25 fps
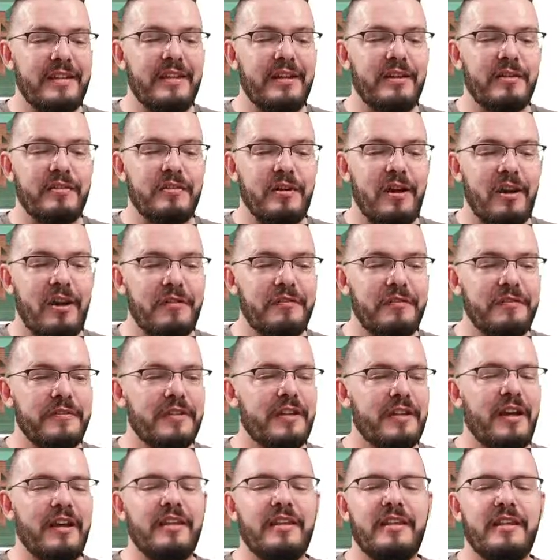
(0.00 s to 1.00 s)
craft,
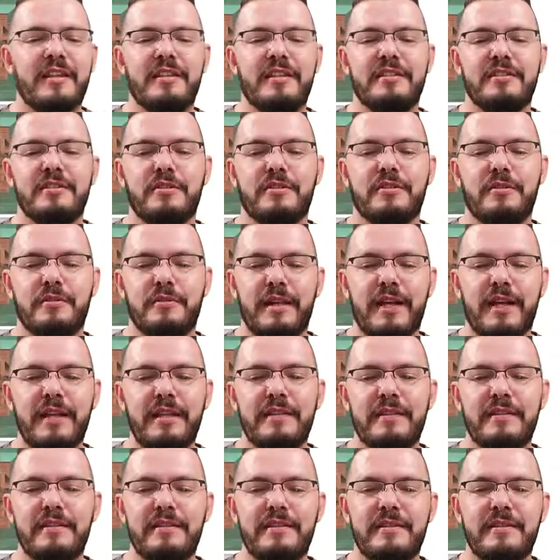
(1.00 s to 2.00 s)
I think it's
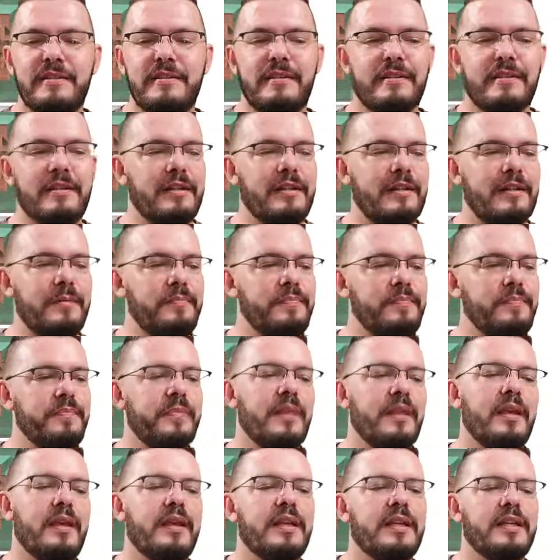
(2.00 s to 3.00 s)
great.
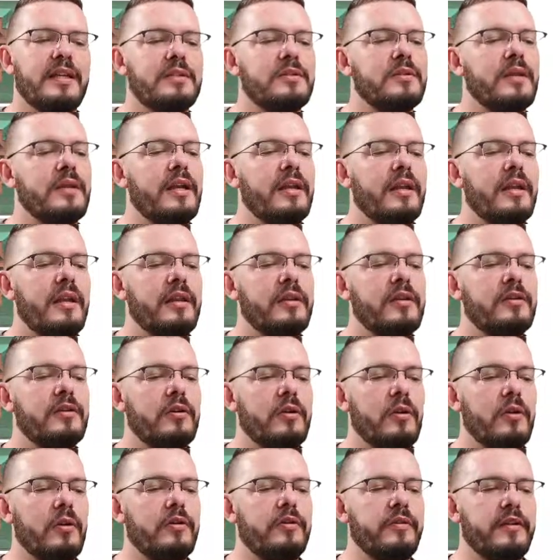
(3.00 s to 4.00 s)
It's another
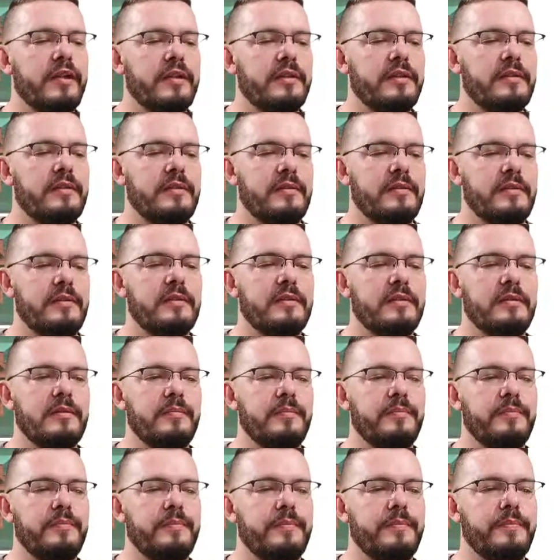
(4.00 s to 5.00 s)
concrete
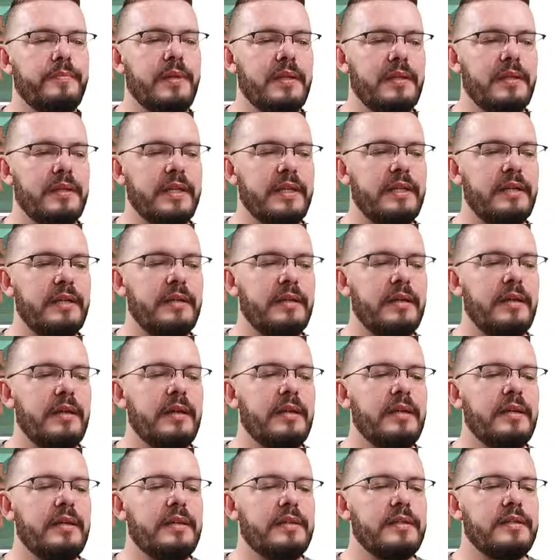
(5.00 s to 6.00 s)
building,
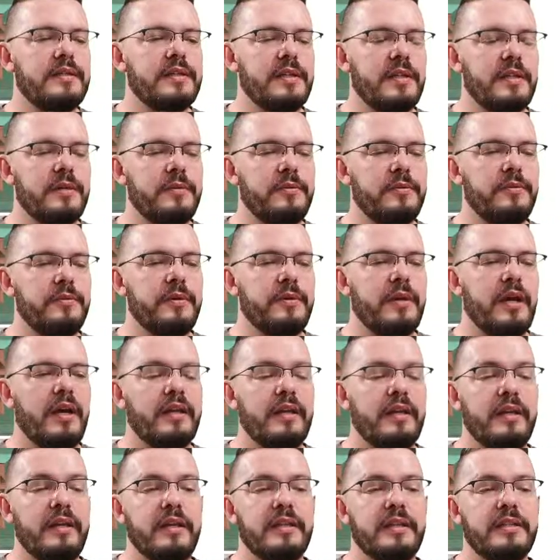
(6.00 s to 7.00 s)
so I
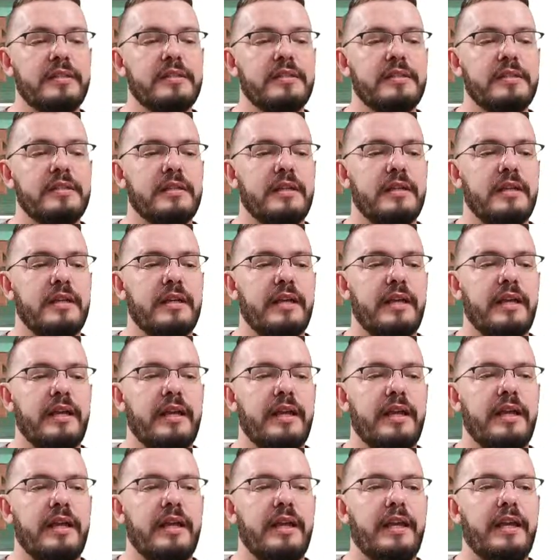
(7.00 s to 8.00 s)
think it's
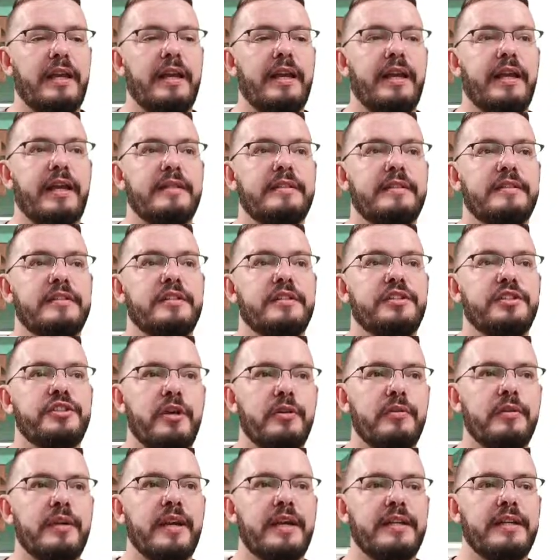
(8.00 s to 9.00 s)
a
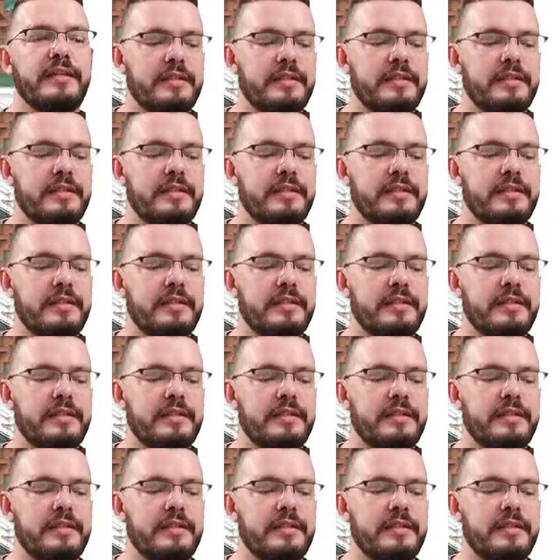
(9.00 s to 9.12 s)
showcase